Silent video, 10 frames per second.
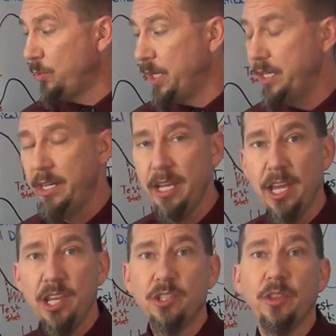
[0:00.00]
one.
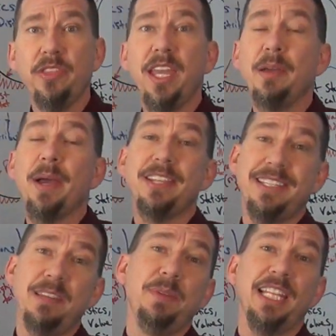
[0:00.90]
So the thing about
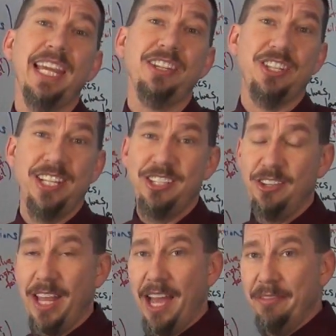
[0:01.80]
simulation is
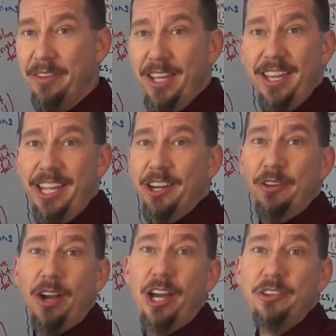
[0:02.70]
you'll have, you
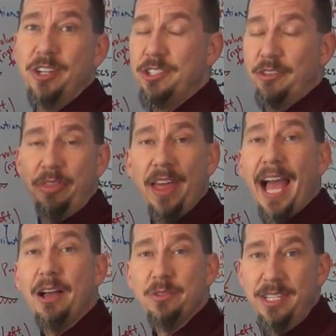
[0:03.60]
know, hundreds or
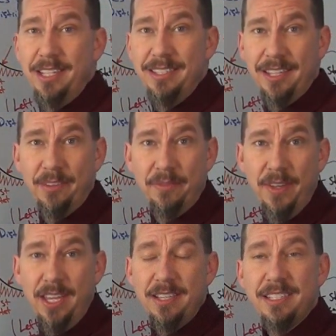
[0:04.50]
thousands of
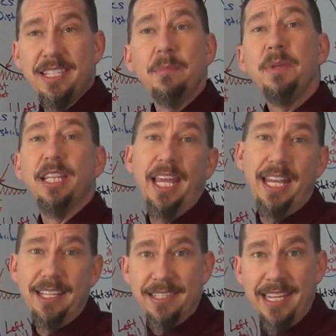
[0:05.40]

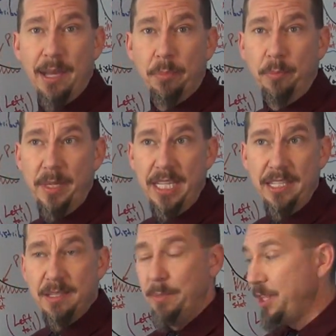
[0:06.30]
simulated sample
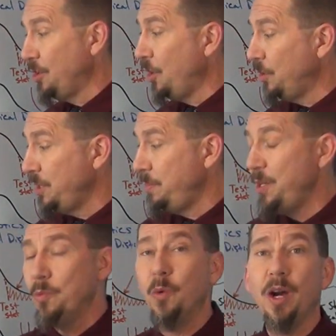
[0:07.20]
means, but there'll only
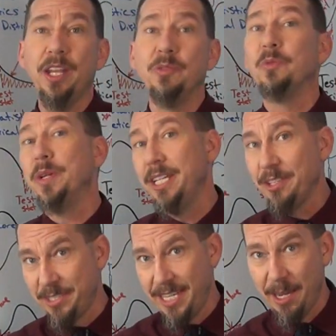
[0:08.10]
be one
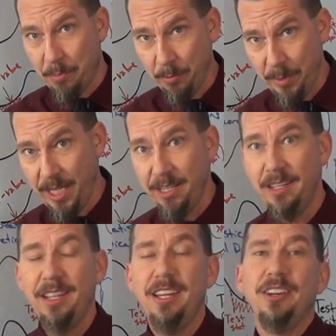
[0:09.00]
real sample mean
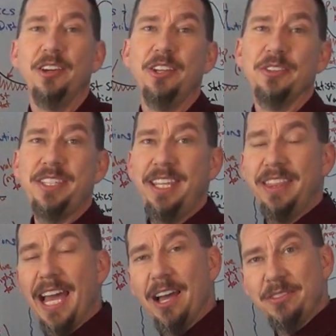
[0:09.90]
where you'll see
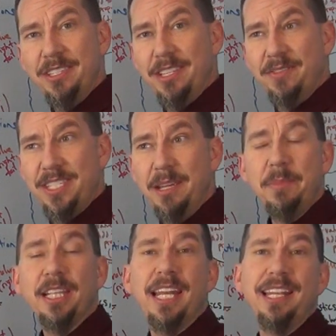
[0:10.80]
thousands of
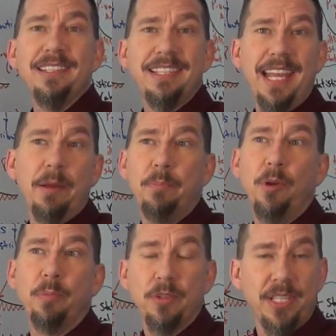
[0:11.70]
simulated
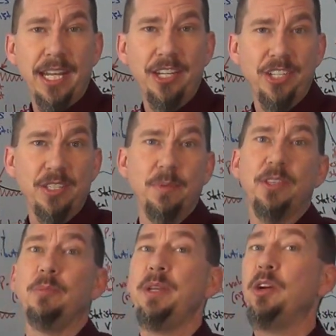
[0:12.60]
sample percentages, but
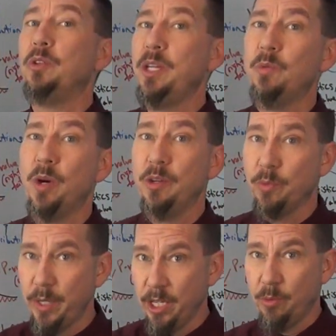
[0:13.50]
there'll be only
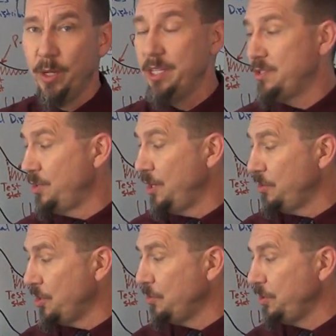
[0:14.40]
one real one. So
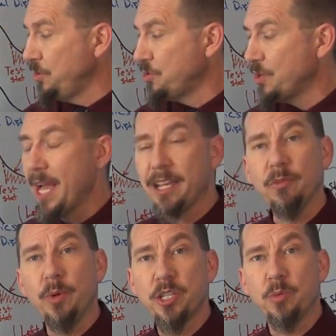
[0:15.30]
no, don't lose track
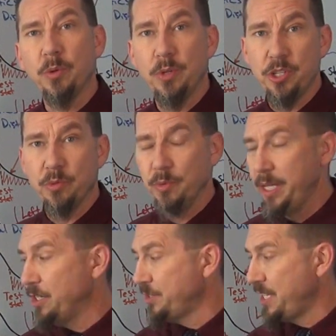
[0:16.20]
of which one was your
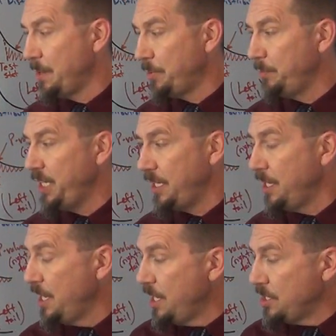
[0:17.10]
real sample mean.
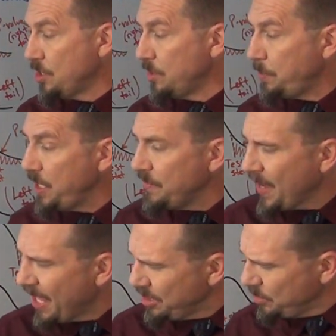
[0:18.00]
So the
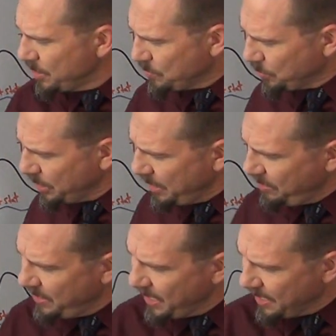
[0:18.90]
p-value is
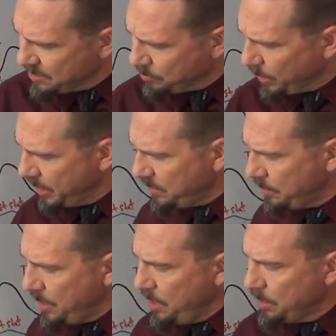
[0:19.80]
really this, right?
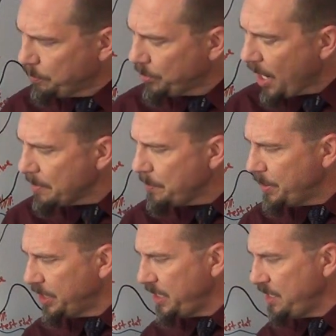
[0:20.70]
The, the
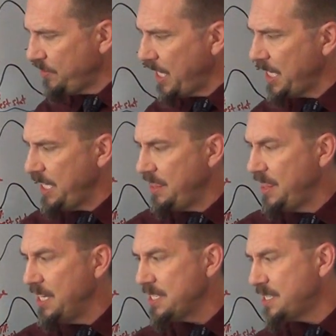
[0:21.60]
probability of getting
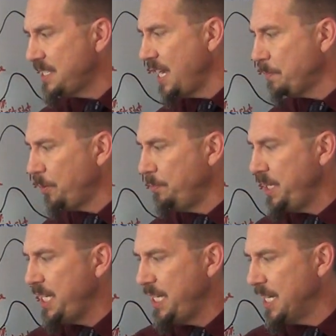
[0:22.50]
this sample
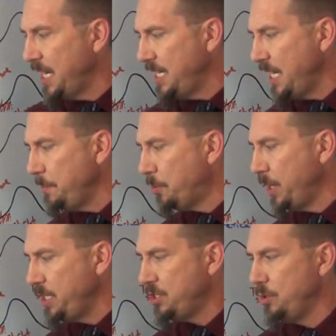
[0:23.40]
mean,
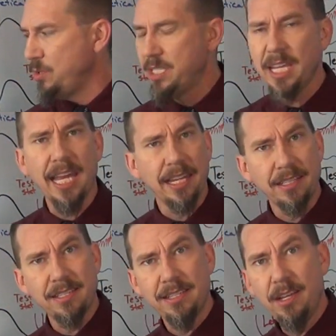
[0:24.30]

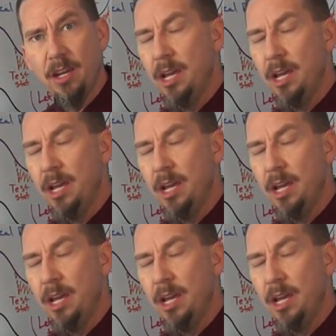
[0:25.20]
98.26.